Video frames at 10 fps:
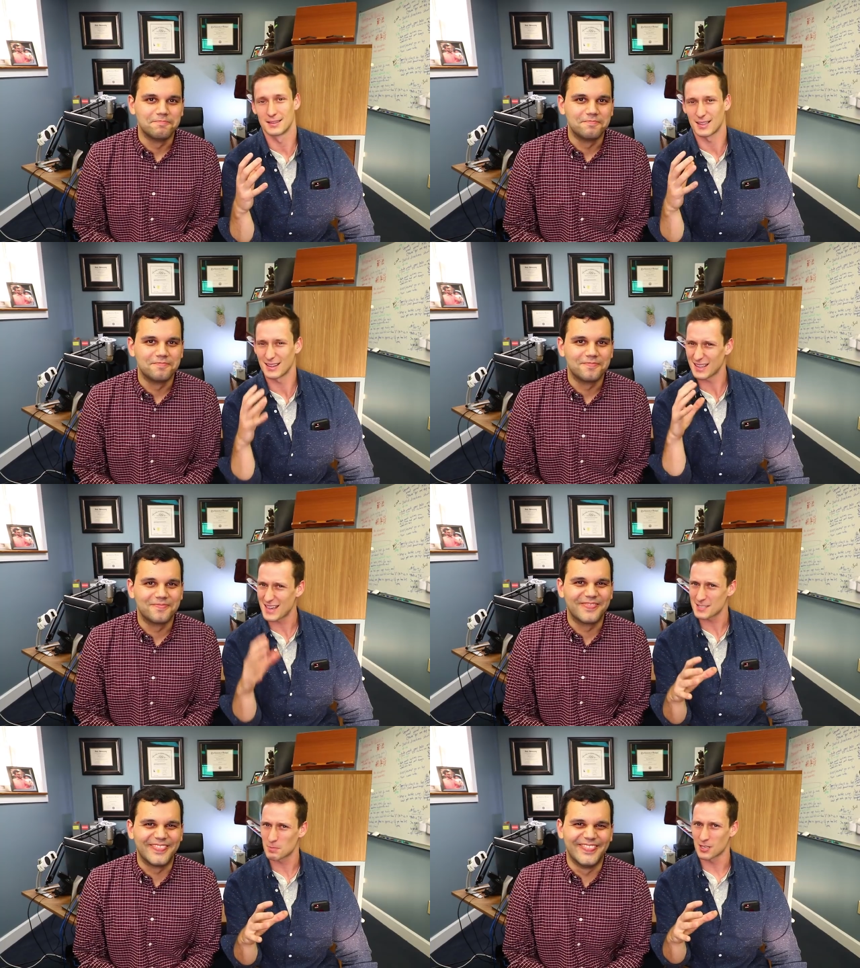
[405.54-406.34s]
Speaker 1: The
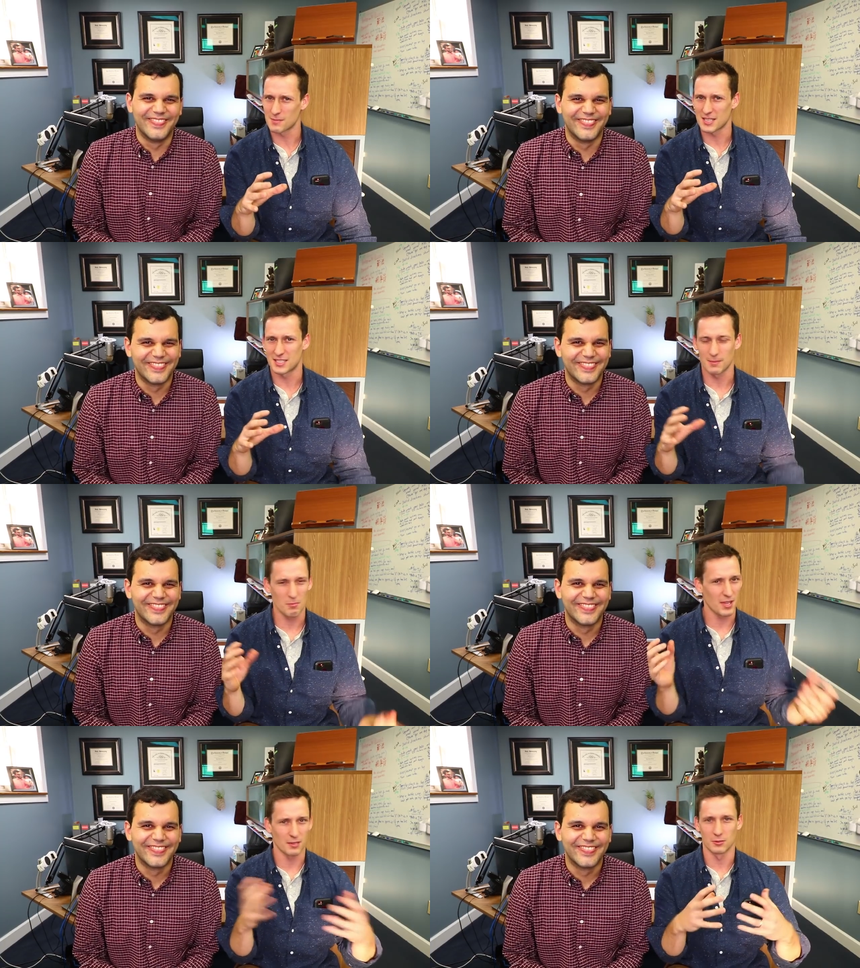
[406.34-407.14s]
last part of my tip,
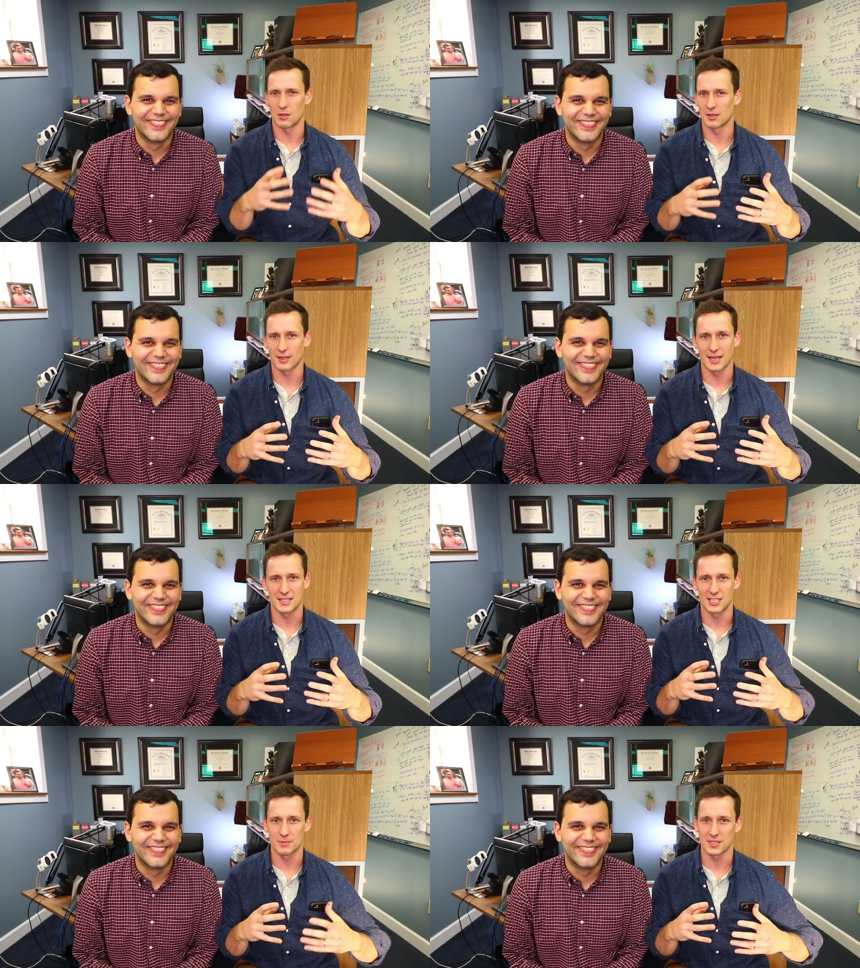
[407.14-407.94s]
I'm kind of rolling a lot
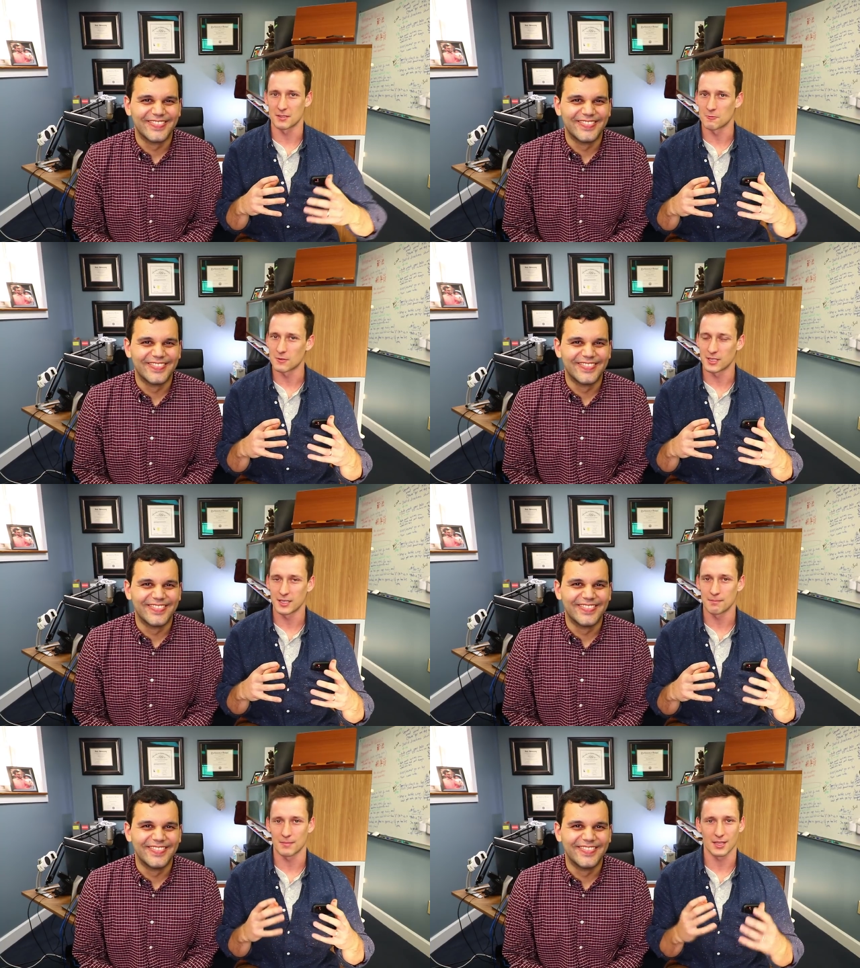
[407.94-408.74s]
of tips into
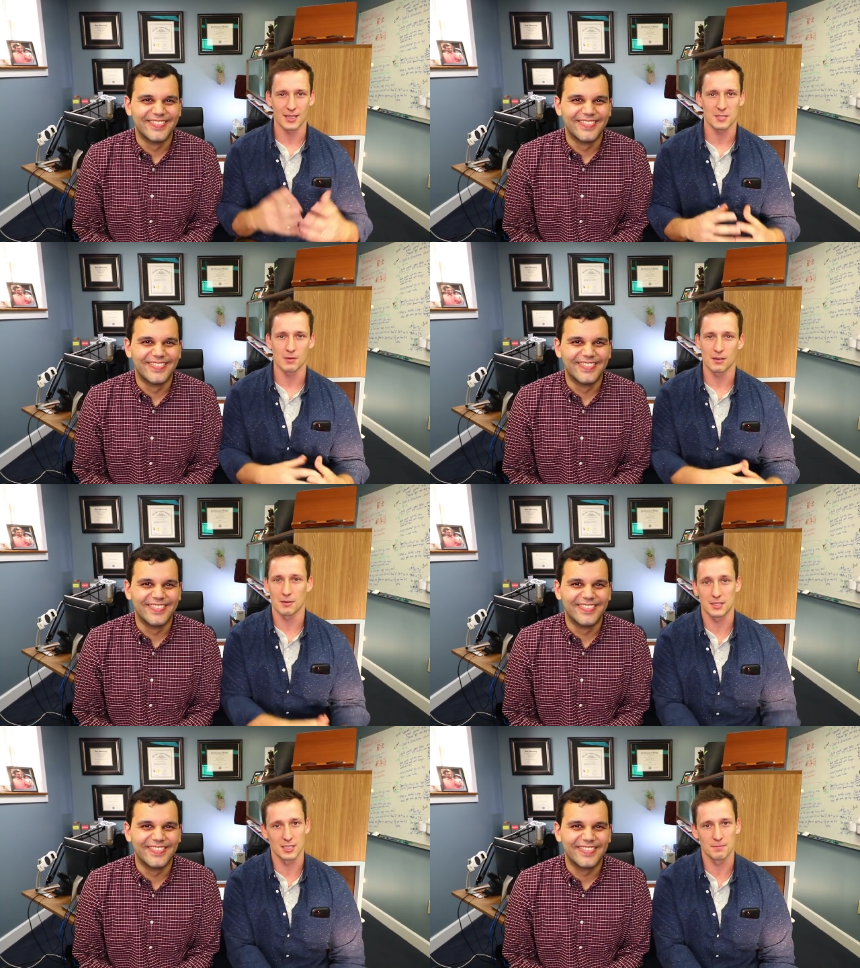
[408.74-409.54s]
one. The last part
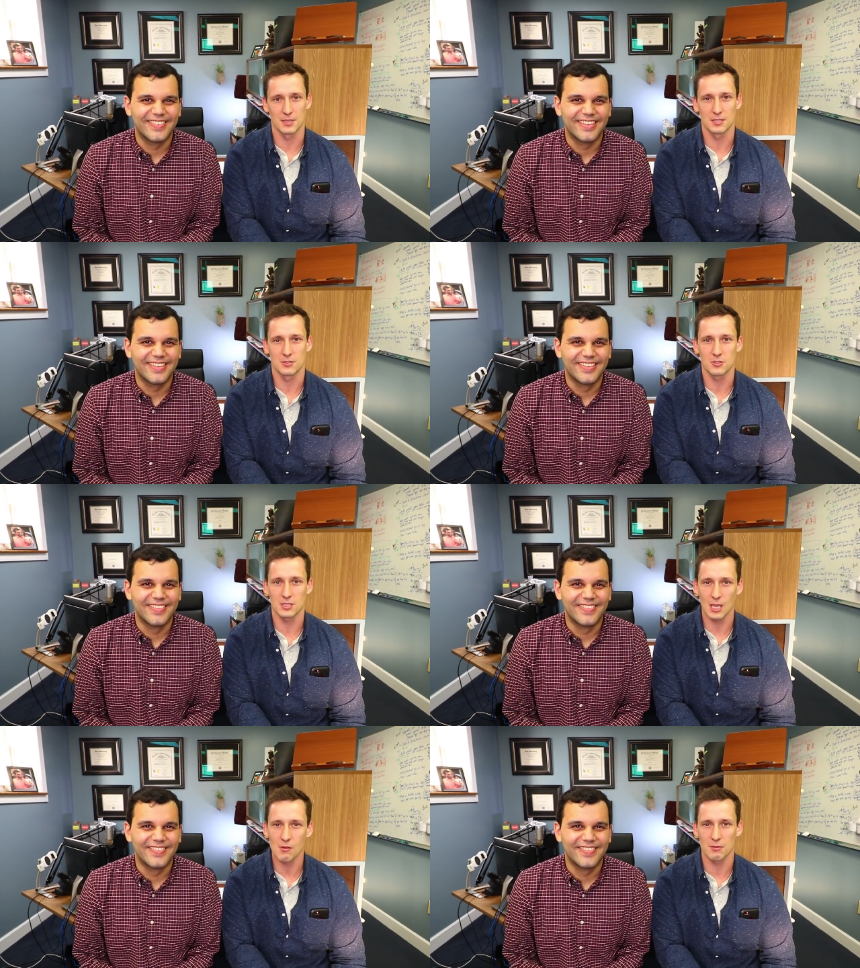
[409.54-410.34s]
of my tip is
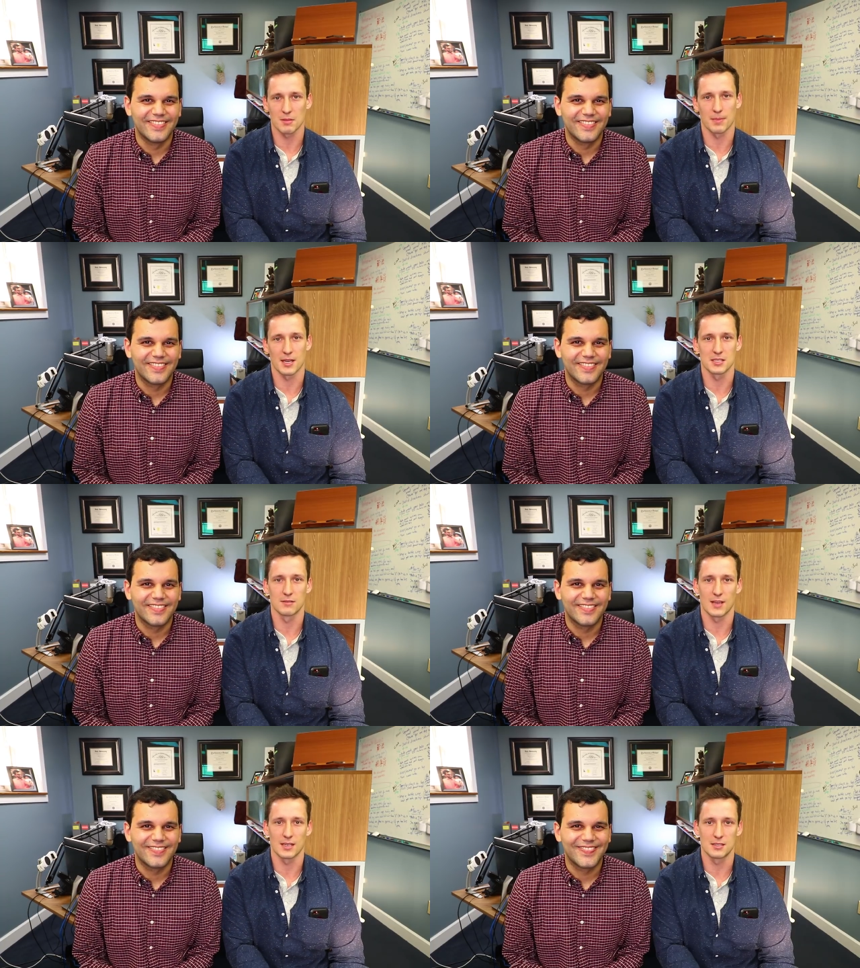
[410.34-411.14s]
just go in with a
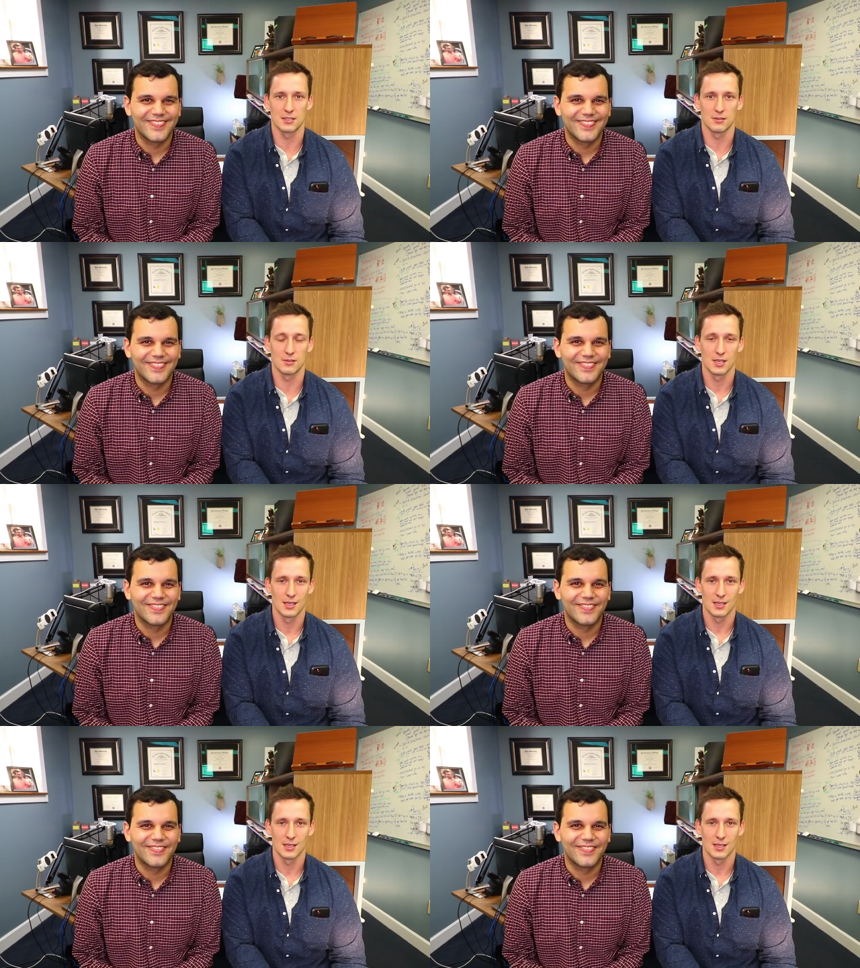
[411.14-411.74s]
positive attitude.